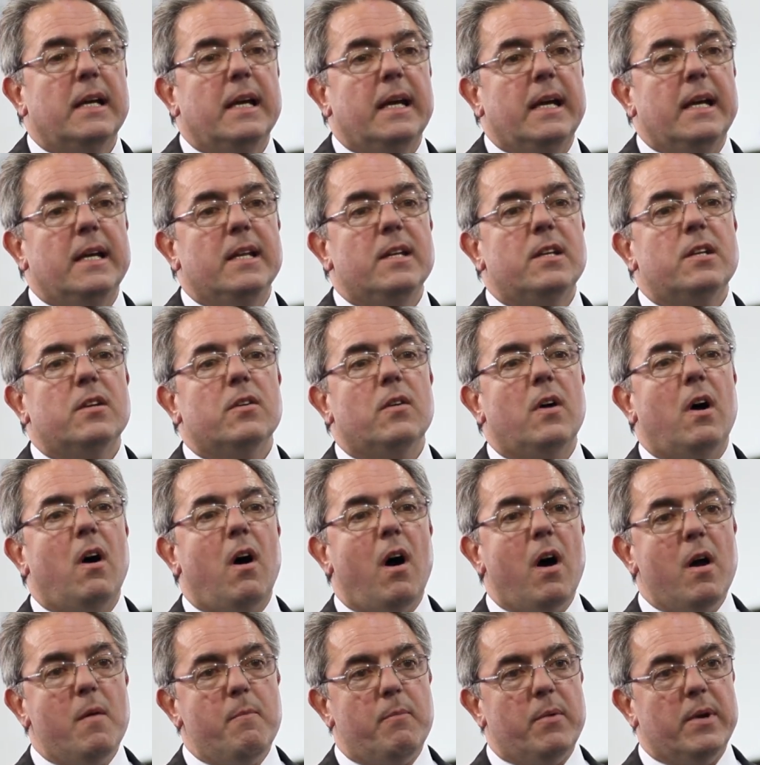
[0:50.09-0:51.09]
into a
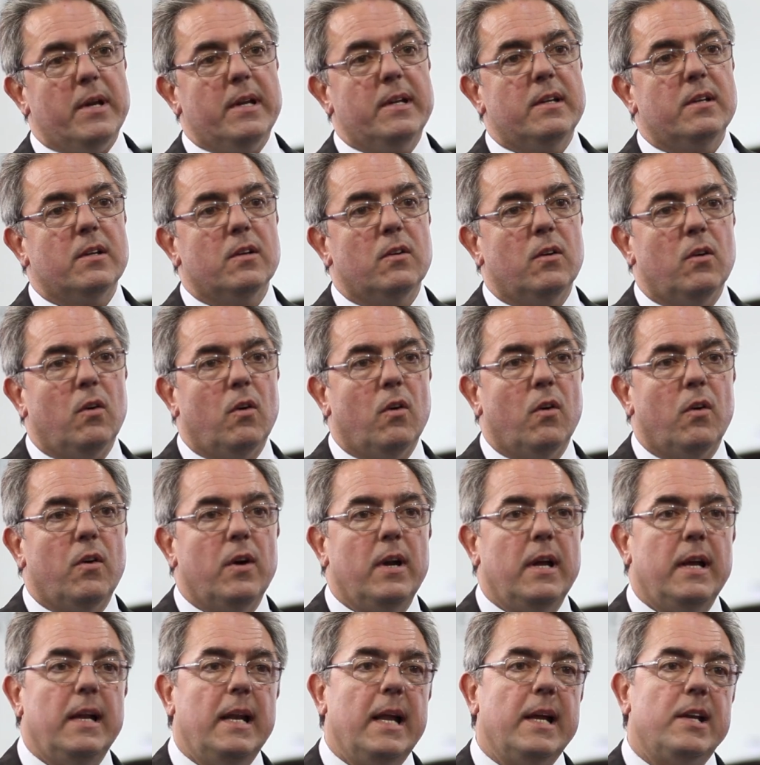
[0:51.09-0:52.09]
hybrid or
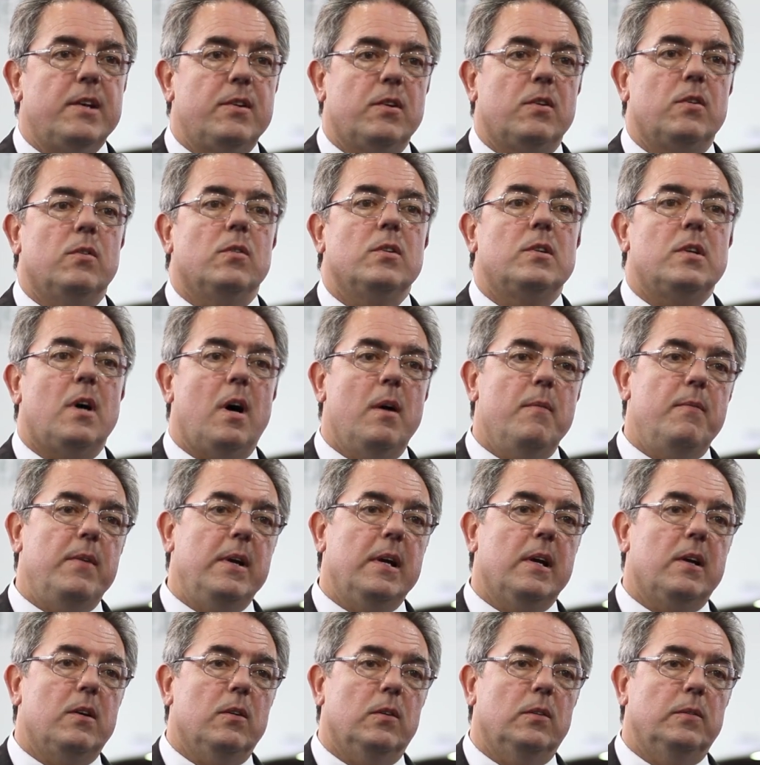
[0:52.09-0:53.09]
electrical type
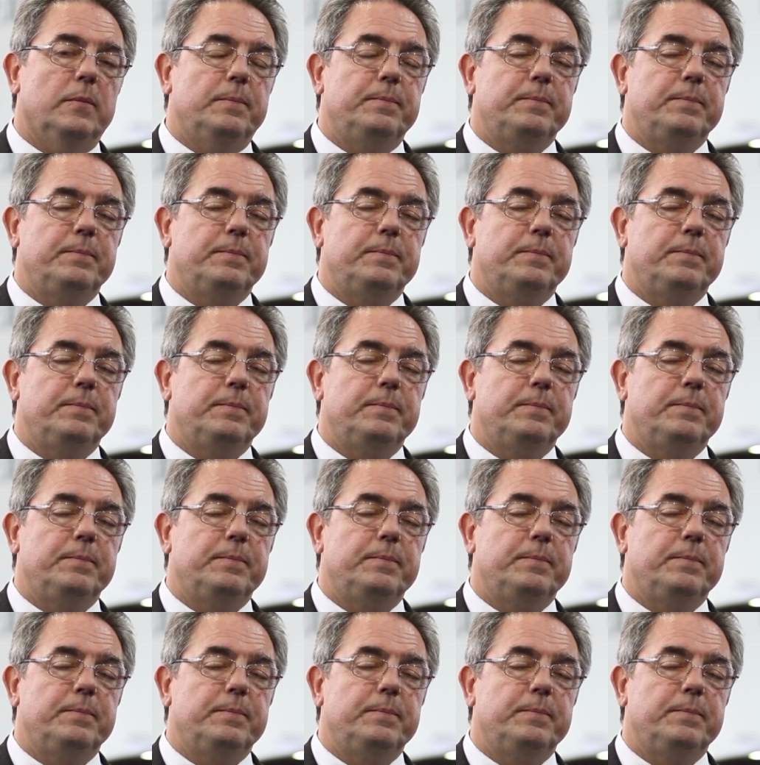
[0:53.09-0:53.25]
vehicle.